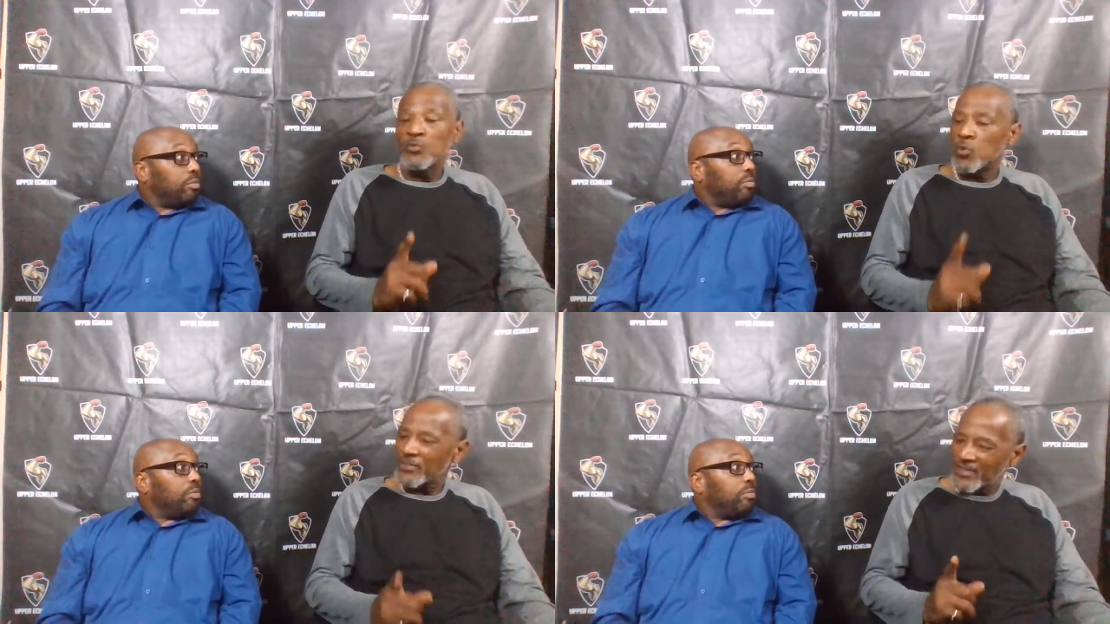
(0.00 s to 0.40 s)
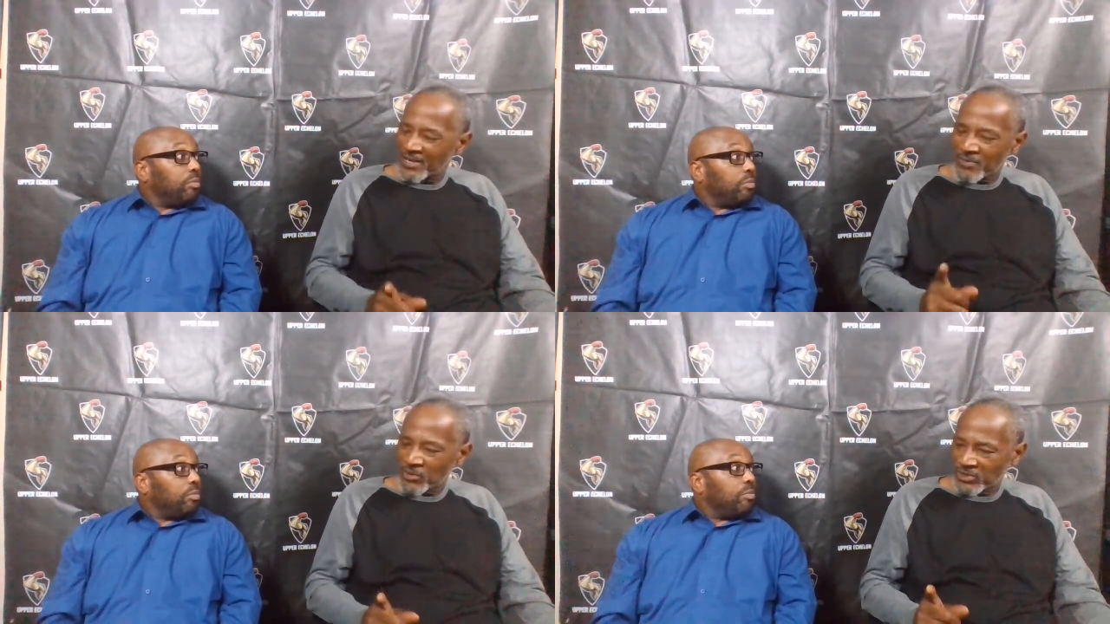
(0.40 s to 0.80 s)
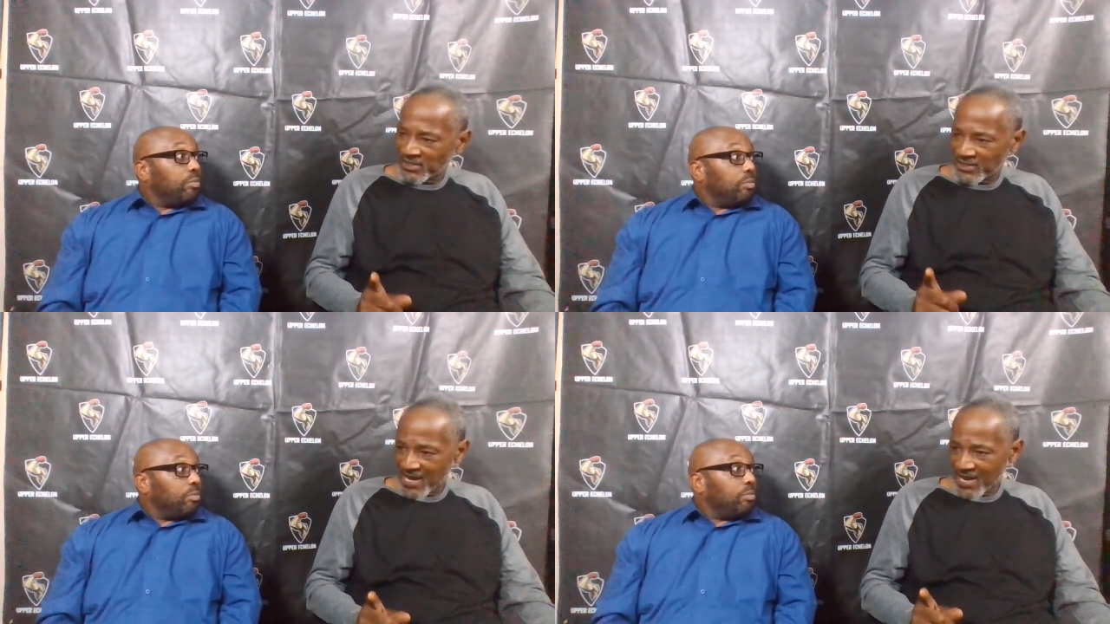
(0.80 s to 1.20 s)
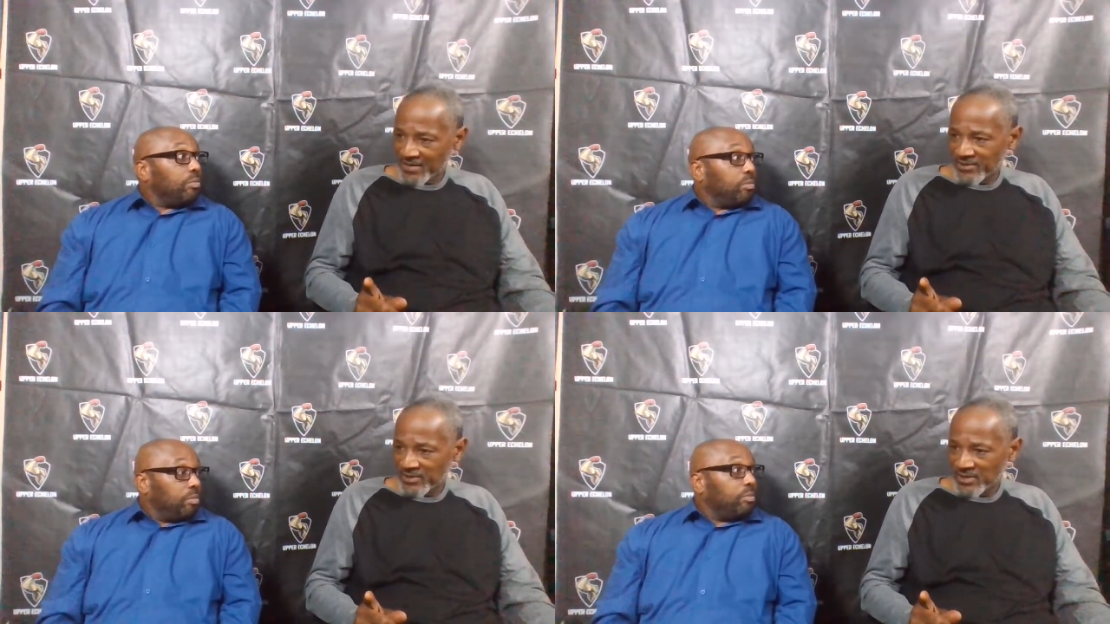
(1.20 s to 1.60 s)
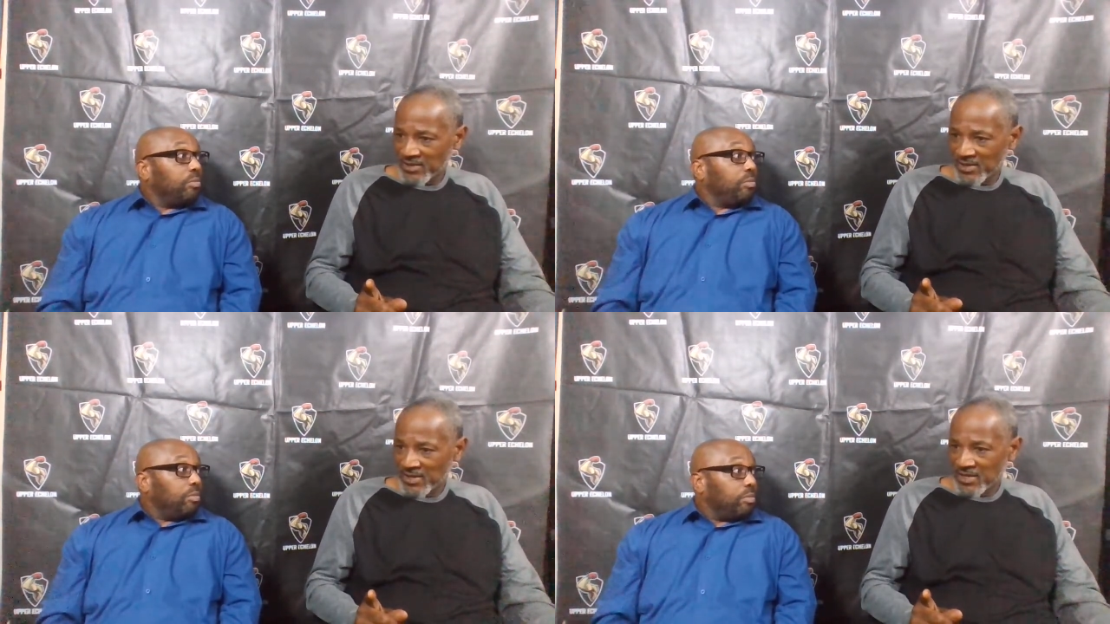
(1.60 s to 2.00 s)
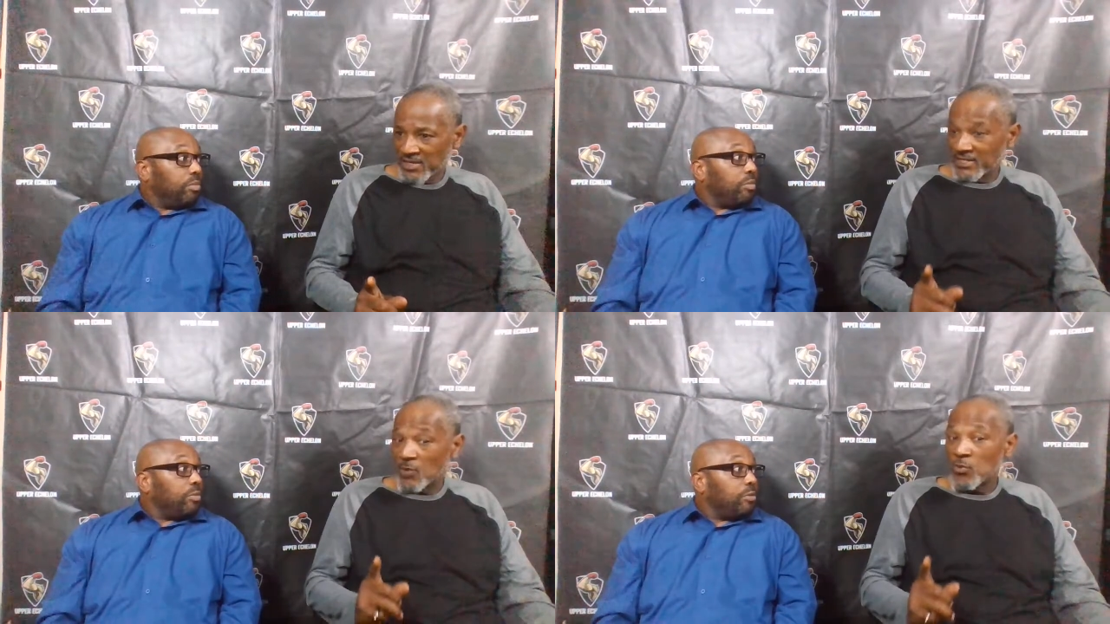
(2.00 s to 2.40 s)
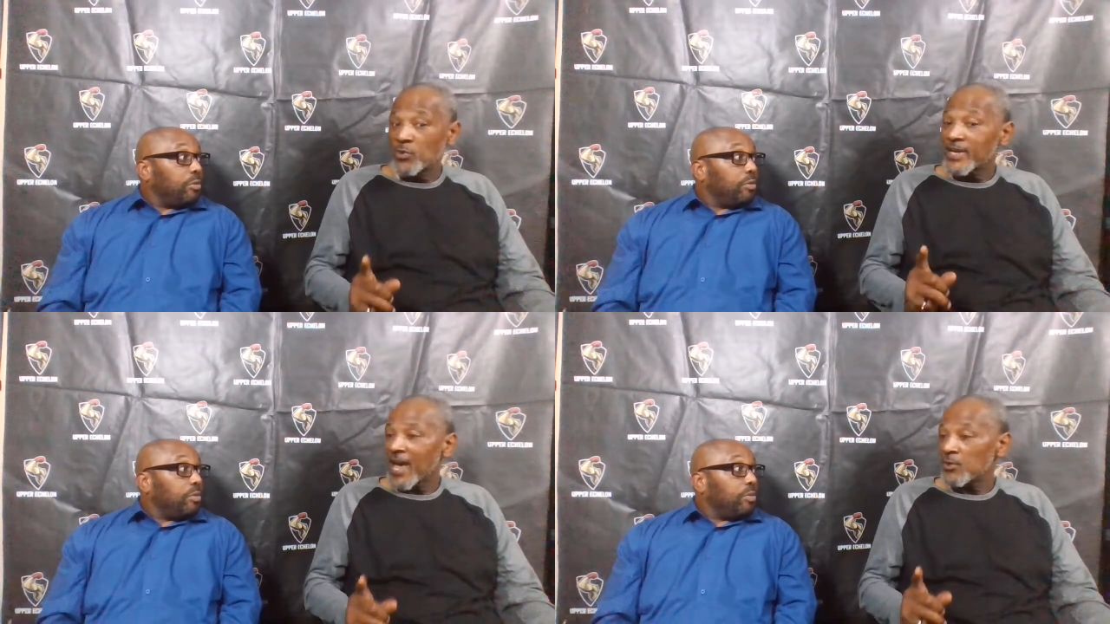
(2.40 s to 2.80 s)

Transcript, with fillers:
Speaker 1: you one thing about these guys mm-hmm. that when we got